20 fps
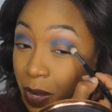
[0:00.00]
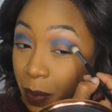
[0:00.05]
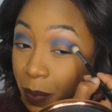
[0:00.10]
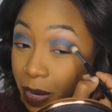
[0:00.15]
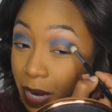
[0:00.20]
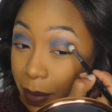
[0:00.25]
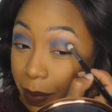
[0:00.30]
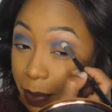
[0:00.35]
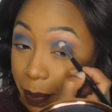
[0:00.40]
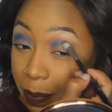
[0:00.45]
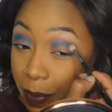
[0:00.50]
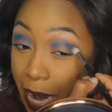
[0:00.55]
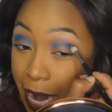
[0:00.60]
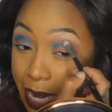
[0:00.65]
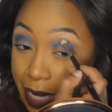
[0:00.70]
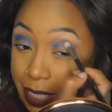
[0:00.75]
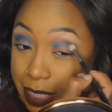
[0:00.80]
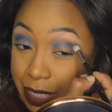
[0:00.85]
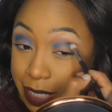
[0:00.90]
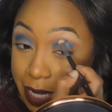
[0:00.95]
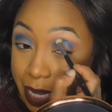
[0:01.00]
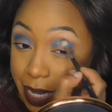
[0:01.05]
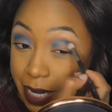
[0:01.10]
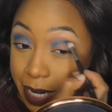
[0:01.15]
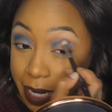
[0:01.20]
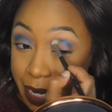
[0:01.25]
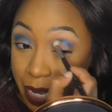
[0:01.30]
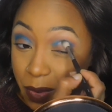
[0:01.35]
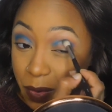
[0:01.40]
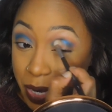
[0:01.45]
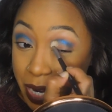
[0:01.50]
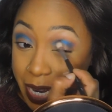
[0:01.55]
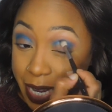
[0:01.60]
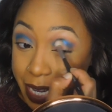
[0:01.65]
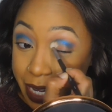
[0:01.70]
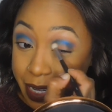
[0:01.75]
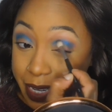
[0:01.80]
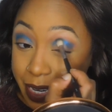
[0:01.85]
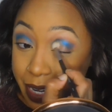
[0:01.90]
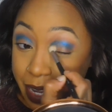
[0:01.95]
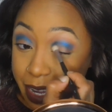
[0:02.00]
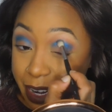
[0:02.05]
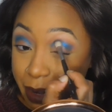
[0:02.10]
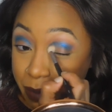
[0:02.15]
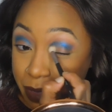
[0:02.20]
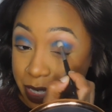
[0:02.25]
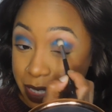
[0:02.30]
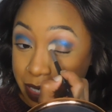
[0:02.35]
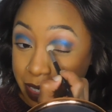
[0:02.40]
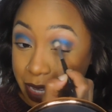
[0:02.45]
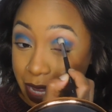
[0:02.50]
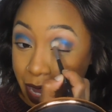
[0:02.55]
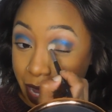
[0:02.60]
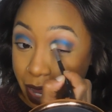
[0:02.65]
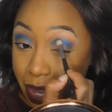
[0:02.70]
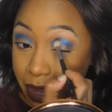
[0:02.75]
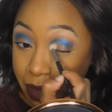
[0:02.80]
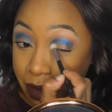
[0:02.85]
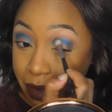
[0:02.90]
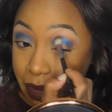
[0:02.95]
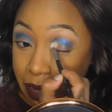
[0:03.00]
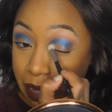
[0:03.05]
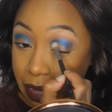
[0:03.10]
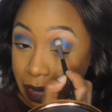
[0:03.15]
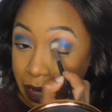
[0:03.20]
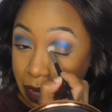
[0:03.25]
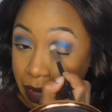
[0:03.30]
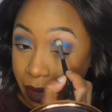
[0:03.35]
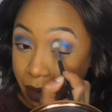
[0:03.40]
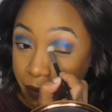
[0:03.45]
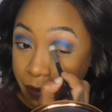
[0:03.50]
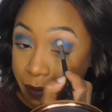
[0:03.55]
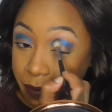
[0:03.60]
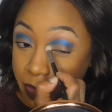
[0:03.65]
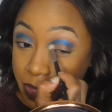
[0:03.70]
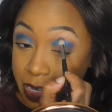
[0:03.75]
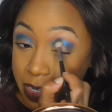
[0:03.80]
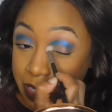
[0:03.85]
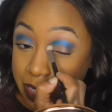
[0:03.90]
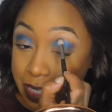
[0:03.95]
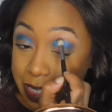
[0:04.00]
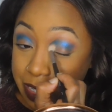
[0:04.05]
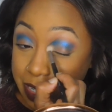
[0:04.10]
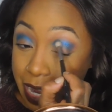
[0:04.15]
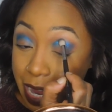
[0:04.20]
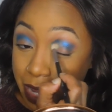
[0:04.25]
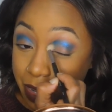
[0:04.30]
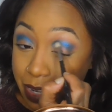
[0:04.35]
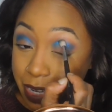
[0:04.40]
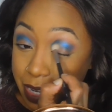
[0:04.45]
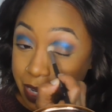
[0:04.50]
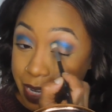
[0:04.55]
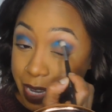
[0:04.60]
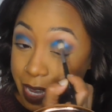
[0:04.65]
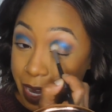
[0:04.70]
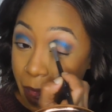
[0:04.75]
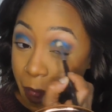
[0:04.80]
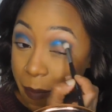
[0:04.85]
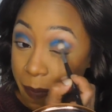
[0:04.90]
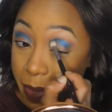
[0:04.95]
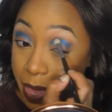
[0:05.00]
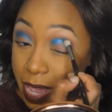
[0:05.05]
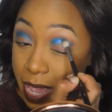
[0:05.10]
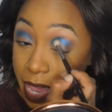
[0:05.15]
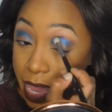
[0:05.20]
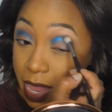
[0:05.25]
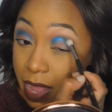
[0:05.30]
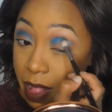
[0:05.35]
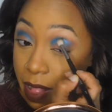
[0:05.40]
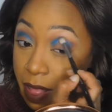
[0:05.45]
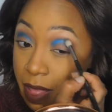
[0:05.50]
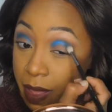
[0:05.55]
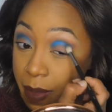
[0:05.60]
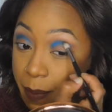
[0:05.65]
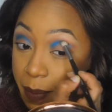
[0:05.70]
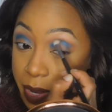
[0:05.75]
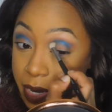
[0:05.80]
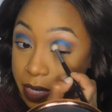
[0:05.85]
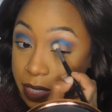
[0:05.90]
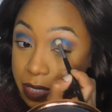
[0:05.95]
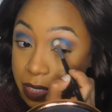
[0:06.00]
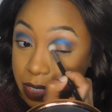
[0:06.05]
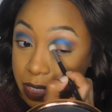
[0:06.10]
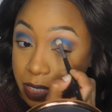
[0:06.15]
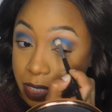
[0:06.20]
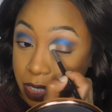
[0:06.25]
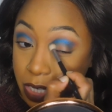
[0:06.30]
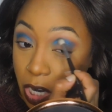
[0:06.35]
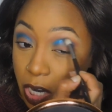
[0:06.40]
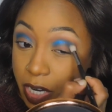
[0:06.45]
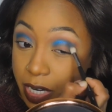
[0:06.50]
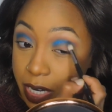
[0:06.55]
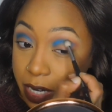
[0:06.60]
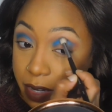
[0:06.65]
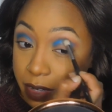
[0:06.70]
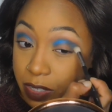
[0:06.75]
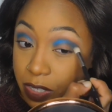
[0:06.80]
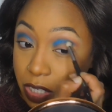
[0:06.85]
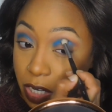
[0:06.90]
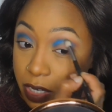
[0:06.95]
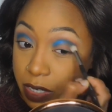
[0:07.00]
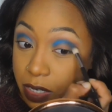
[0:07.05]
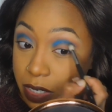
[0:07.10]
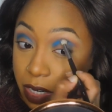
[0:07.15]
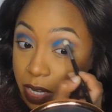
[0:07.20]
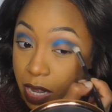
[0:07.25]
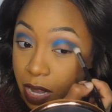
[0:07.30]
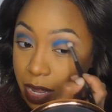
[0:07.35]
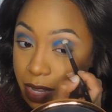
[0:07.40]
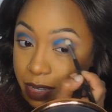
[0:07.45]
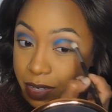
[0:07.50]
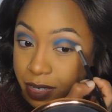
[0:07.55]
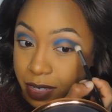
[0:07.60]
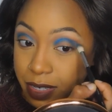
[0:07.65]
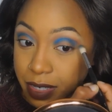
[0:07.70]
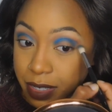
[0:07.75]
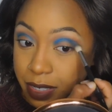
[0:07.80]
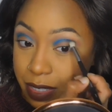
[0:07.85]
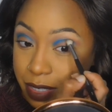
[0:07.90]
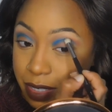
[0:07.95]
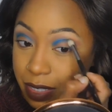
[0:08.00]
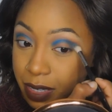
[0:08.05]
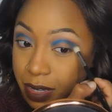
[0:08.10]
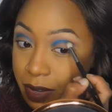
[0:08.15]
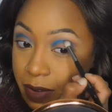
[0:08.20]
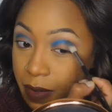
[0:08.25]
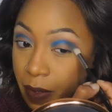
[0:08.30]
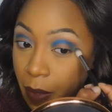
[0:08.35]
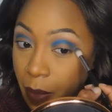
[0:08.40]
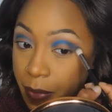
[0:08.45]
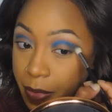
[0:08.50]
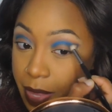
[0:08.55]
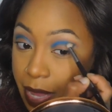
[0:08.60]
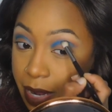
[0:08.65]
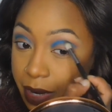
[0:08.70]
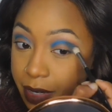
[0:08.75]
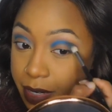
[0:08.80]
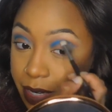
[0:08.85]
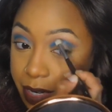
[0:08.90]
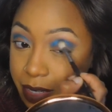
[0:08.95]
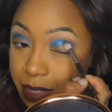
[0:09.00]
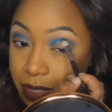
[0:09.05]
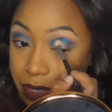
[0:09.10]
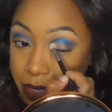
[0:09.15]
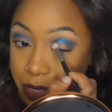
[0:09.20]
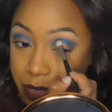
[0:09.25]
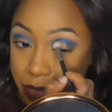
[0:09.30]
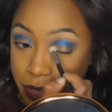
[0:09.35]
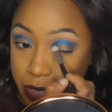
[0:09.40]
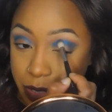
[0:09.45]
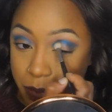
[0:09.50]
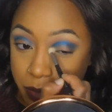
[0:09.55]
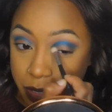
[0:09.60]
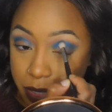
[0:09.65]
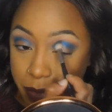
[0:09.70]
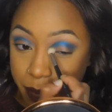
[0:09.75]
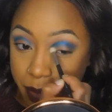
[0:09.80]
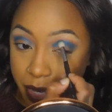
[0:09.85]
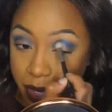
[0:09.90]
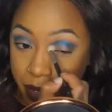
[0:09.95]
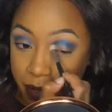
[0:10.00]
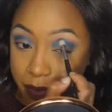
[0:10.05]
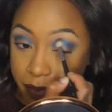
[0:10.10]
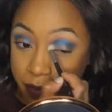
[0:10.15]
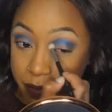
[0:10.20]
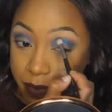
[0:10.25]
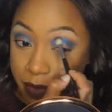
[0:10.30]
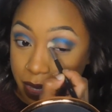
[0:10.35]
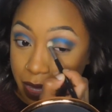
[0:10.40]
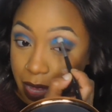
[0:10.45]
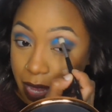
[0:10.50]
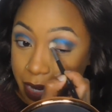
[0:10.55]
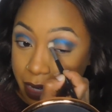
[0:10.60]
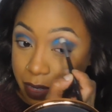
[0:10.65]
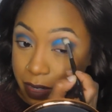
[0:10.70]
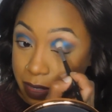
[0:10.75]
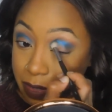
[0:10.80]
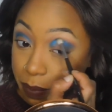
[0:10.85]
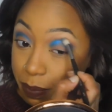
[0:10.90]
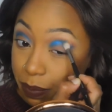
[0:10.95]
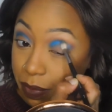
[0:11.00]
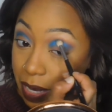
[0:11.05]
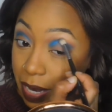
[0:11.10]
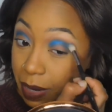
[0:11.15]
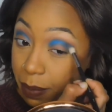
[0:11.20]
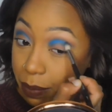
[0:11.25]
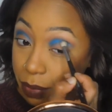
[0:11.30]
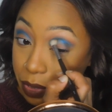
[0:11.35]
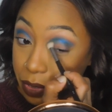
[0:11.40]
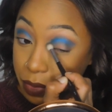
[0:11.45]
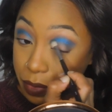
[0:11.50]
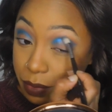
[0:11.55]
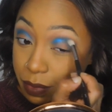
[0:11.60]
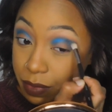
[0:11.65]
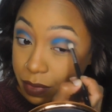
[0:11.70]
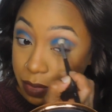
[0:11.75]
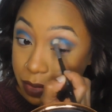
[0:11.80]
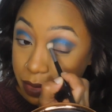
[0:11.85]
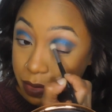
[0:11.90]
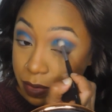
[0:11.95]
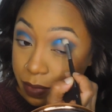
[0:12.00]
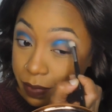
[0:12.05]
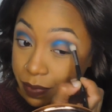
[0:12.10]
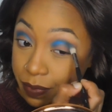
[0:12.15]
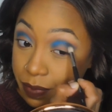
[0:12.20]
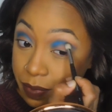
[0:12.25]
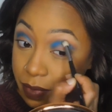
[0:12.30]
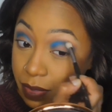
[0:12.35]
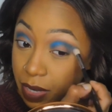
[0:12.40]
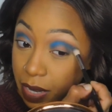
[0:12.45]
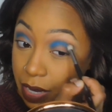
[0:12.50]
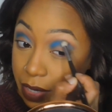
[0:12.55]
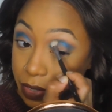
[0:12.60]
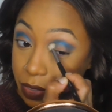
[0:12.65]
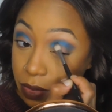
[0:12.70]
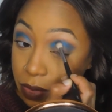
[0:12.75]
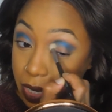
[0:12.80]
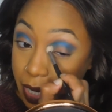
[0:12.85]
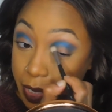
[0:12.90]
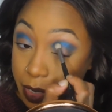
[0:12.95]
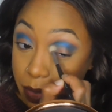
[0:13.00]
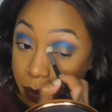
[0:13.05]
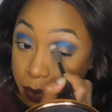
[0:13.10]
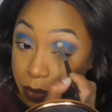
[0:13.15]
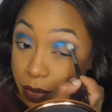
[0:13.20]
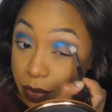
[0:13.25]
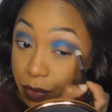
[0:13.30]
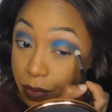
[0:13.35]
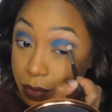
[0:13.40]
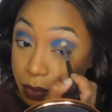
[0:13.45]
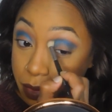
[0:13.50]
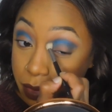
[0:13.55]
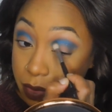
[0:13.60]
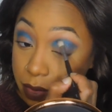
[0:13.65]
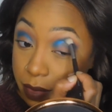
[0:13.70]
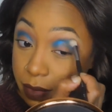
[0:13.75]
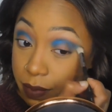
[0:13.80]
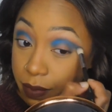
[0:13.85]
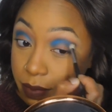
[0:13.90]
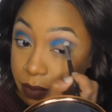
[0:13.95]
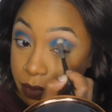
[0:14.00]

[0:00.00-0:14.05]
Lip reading: When I be practicing and then when I get done, I'm just like, this does not look good on me. But it's certain colors that does agree with me, like this, like blues. I do like the blues.